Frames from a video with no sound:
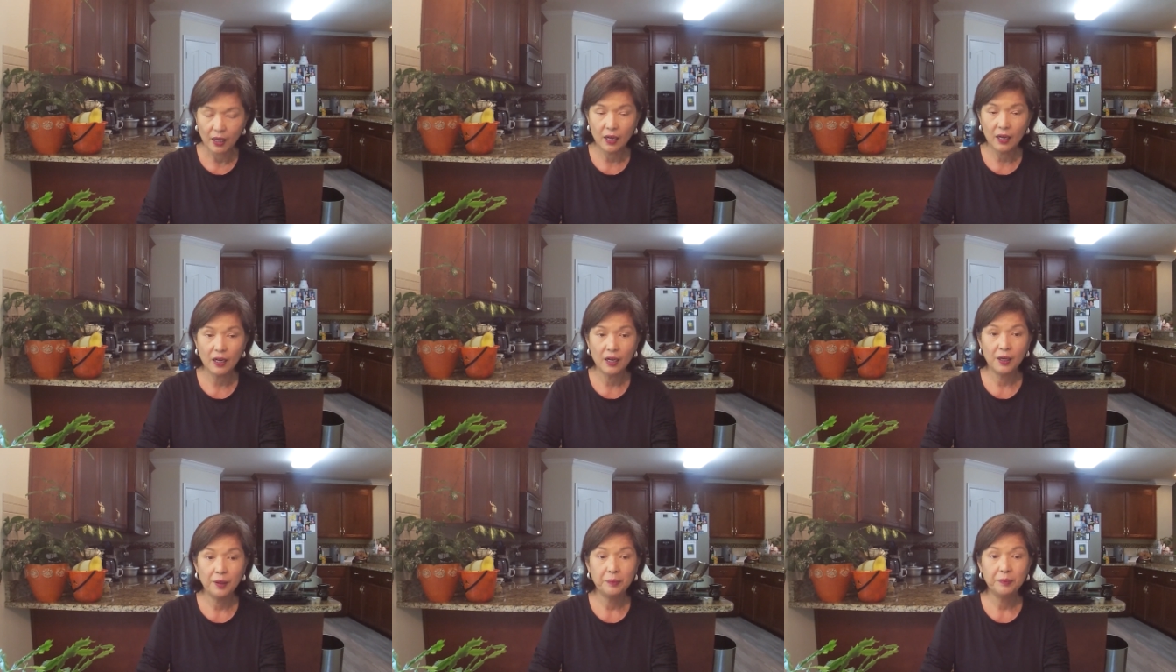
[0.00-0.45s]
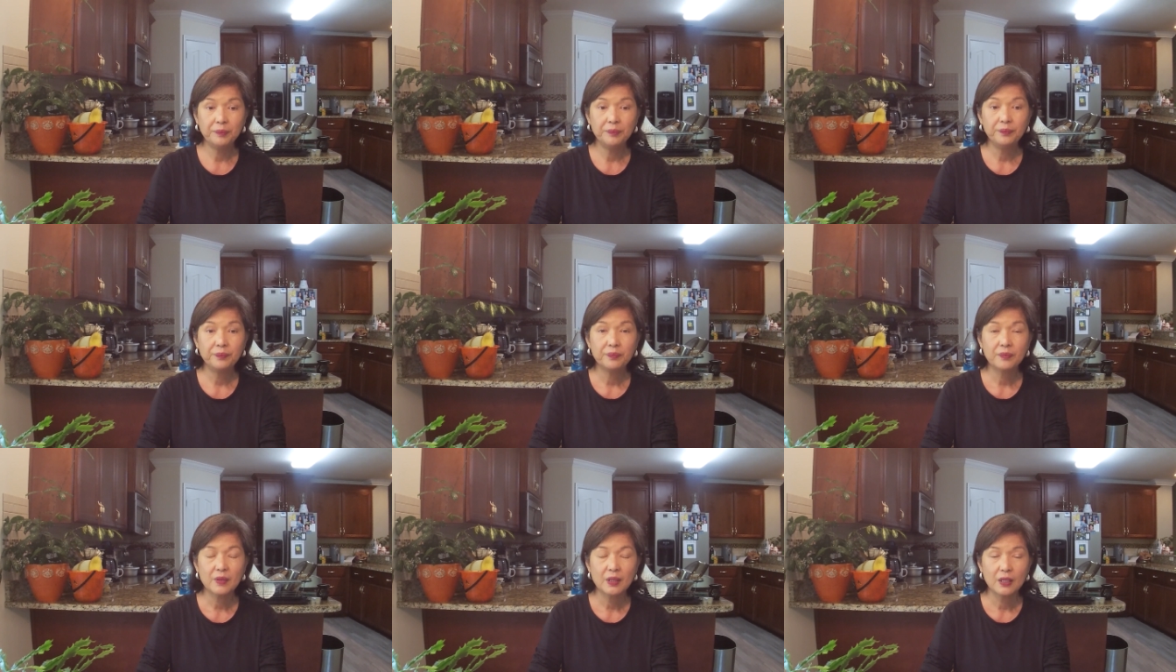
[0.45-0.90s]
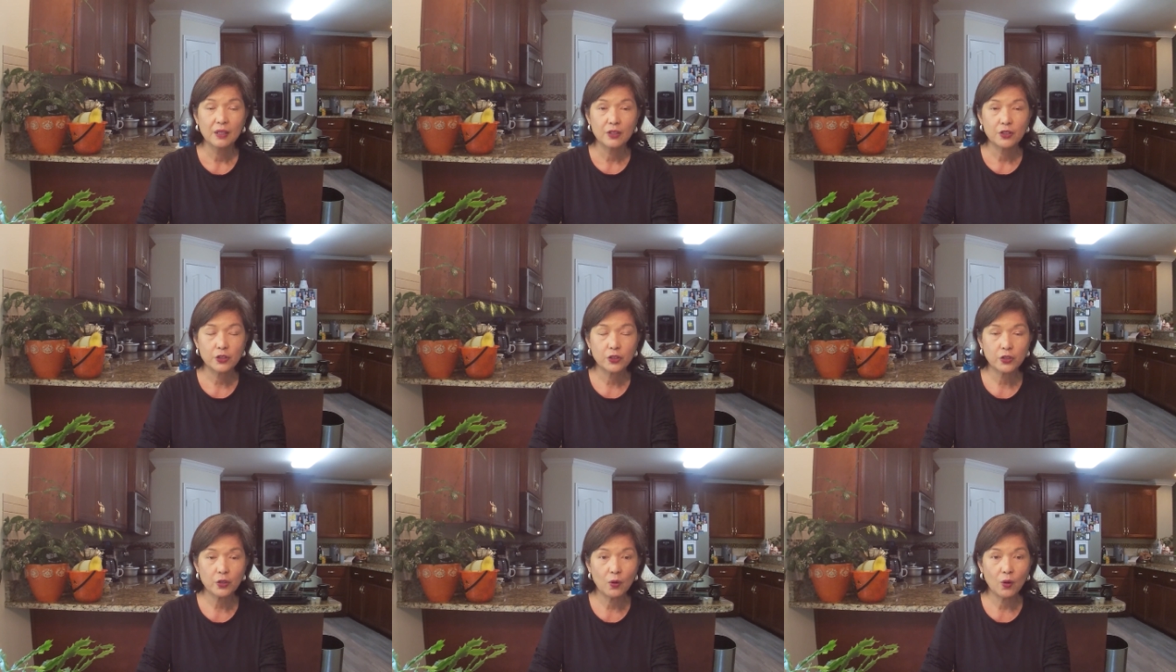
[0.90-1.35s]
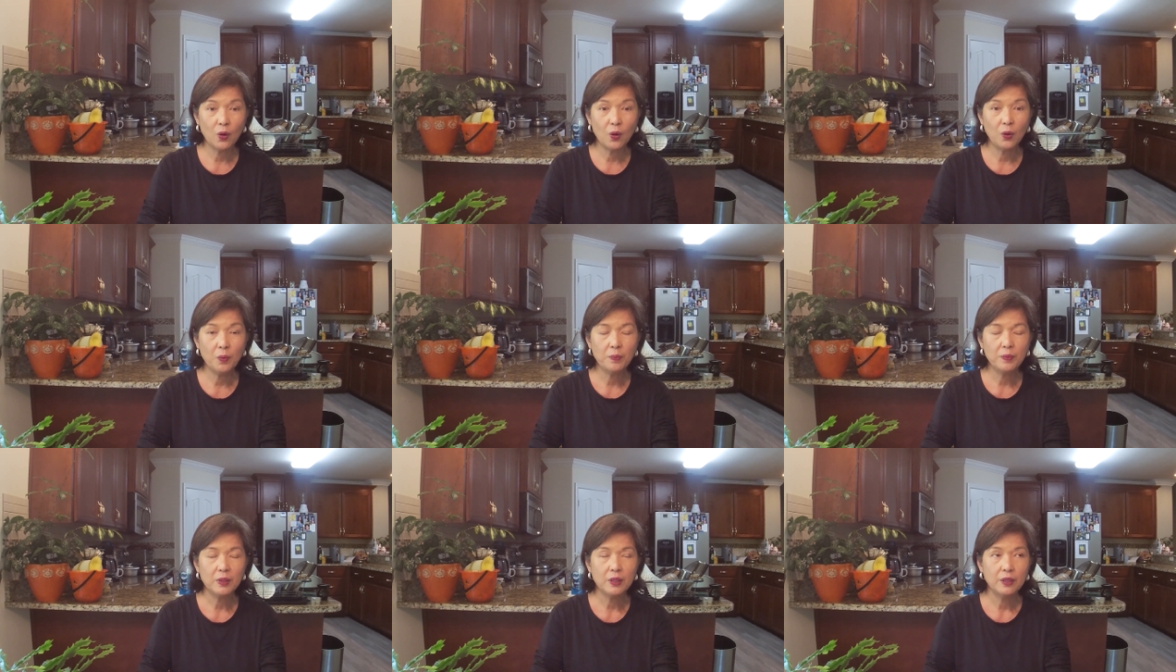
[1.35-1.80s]
Um,
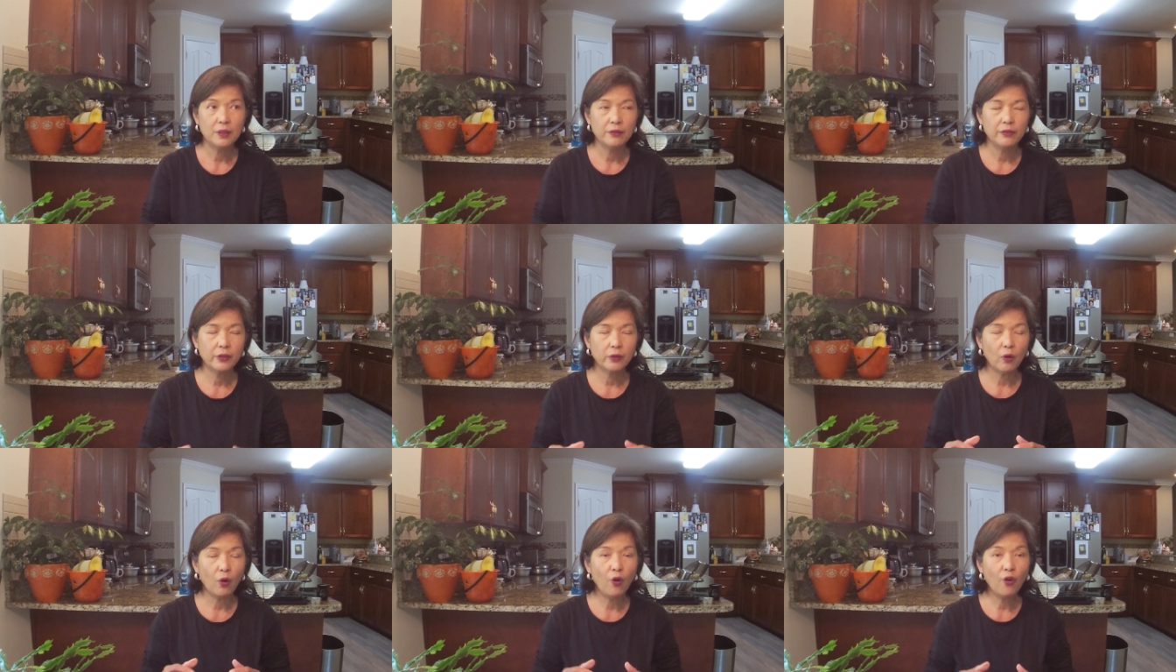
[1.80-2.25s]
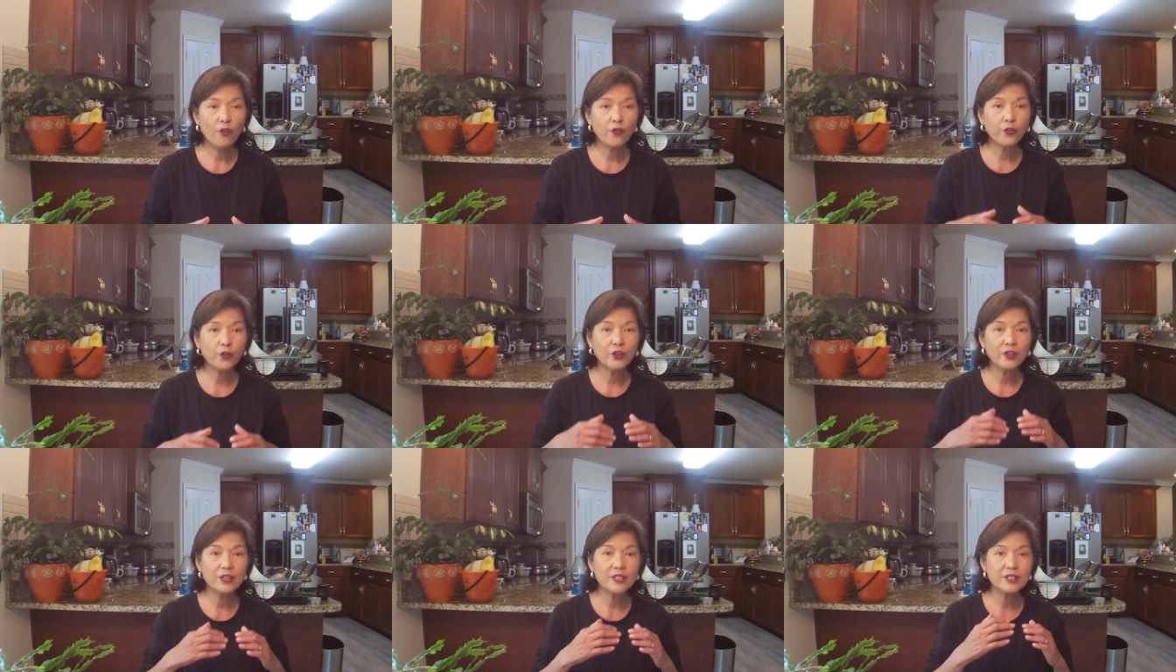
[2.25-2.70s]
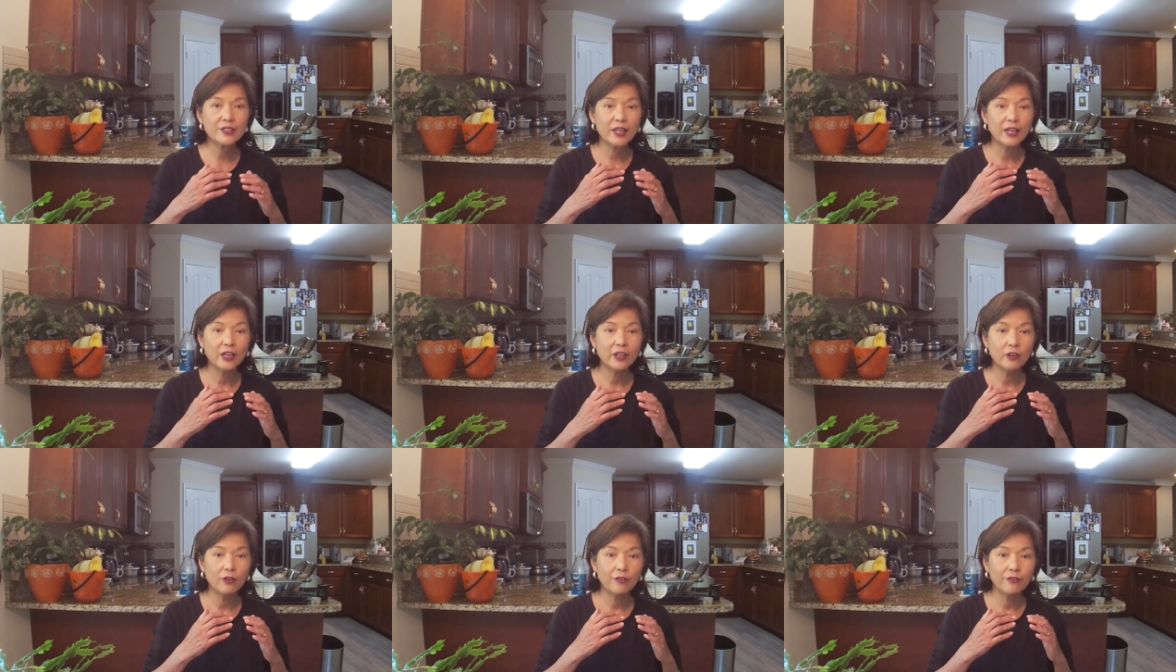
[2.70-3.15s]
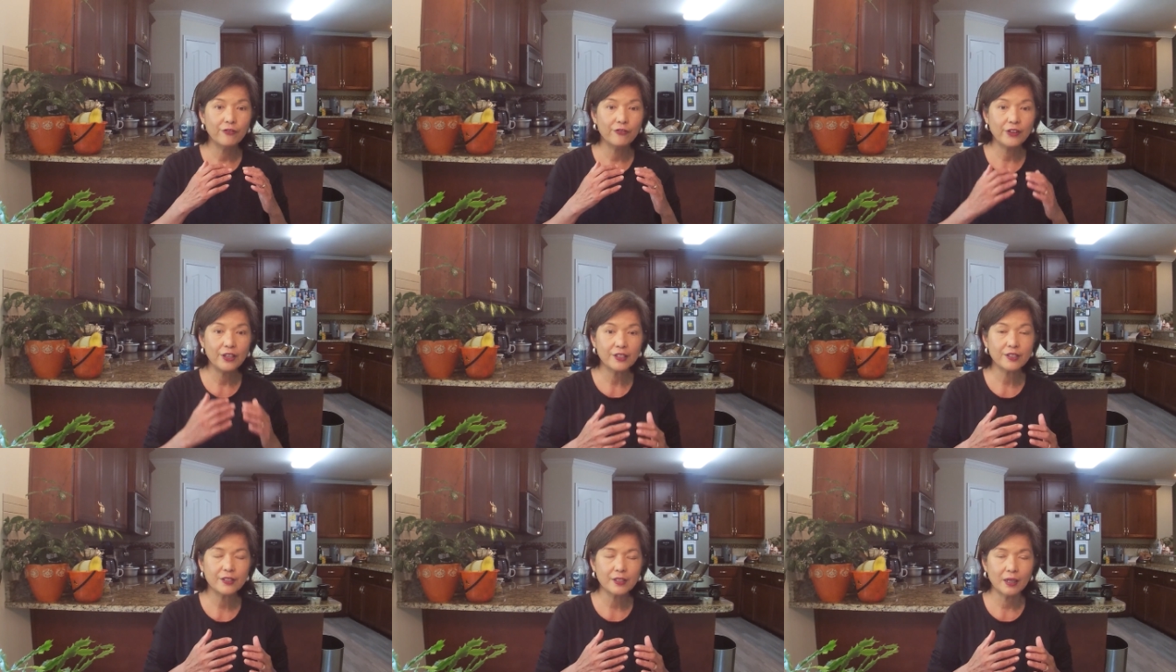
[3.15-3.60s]
so they're offered this kind of
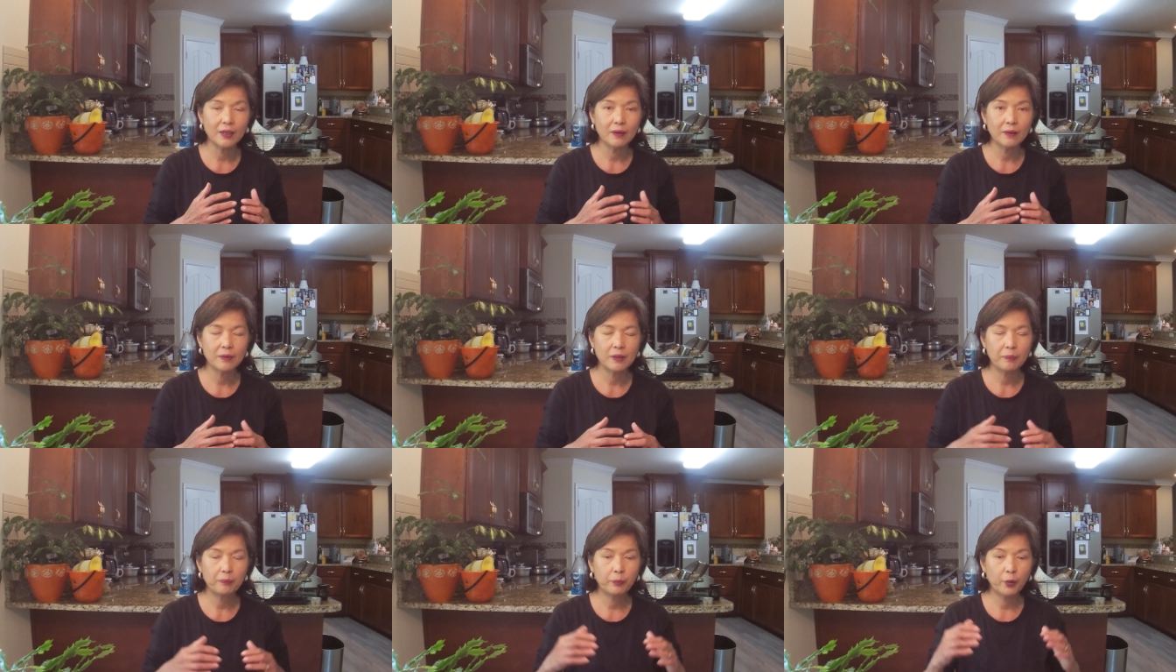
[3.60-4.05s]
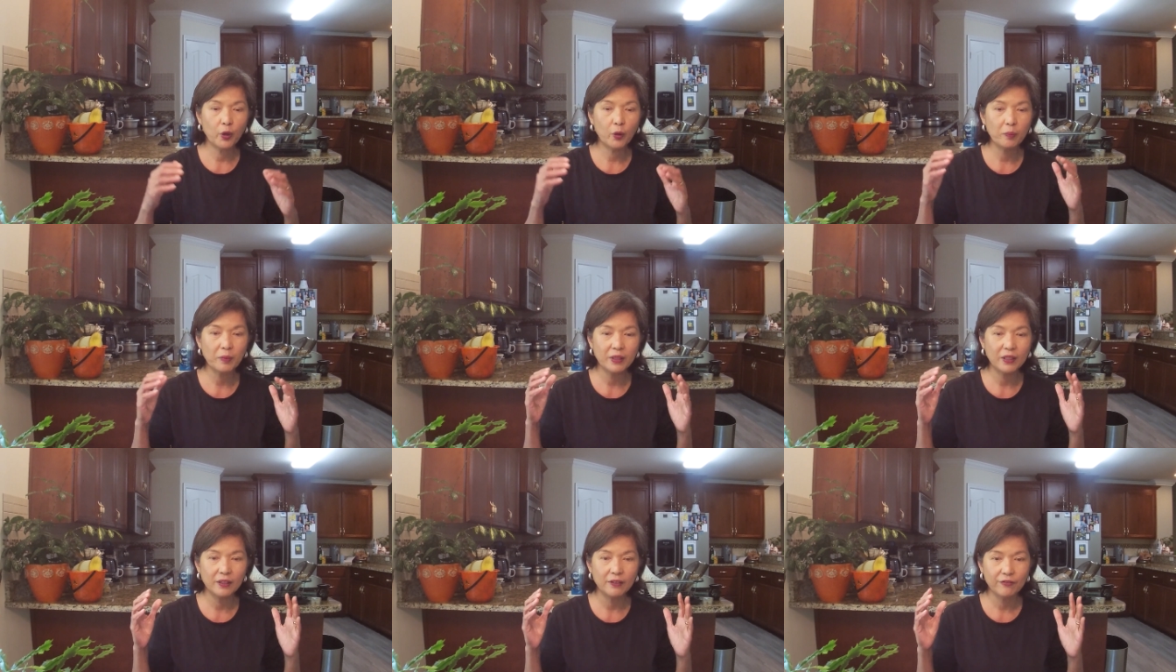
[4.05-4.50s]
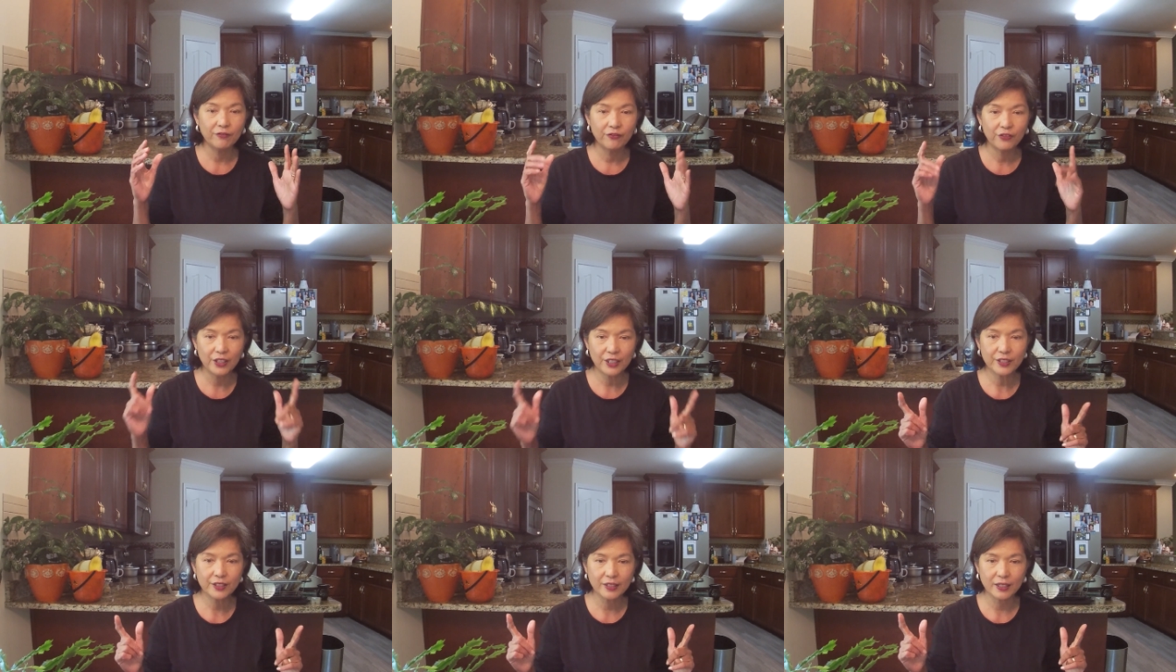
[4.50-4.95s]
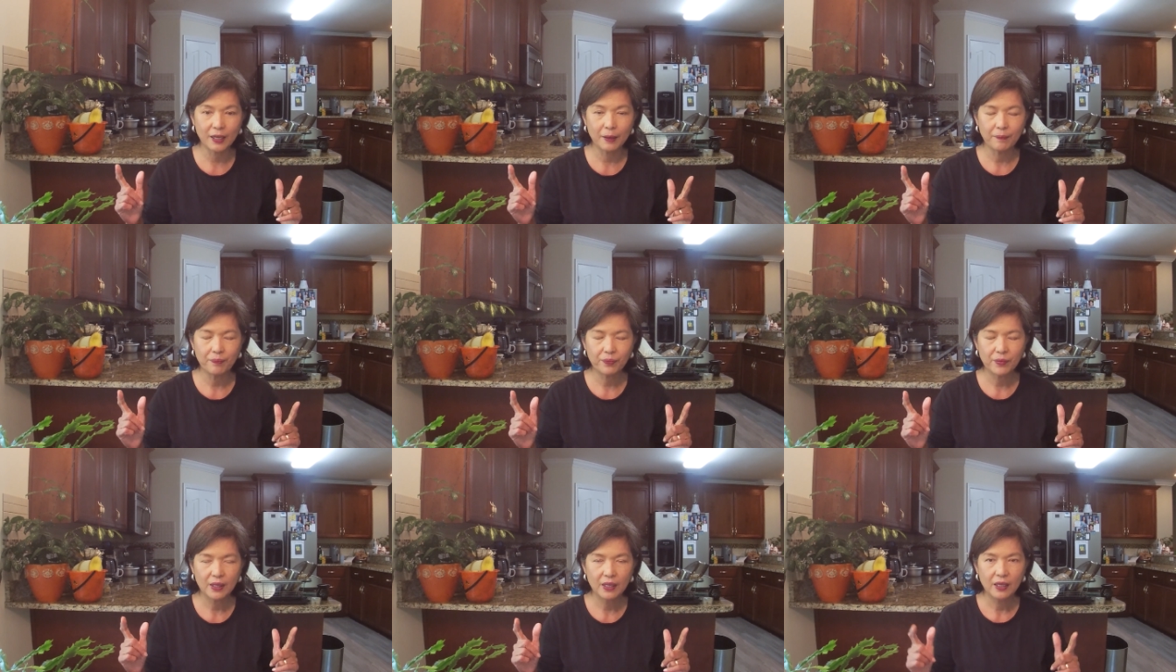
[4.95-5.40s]
visa, permanent visa.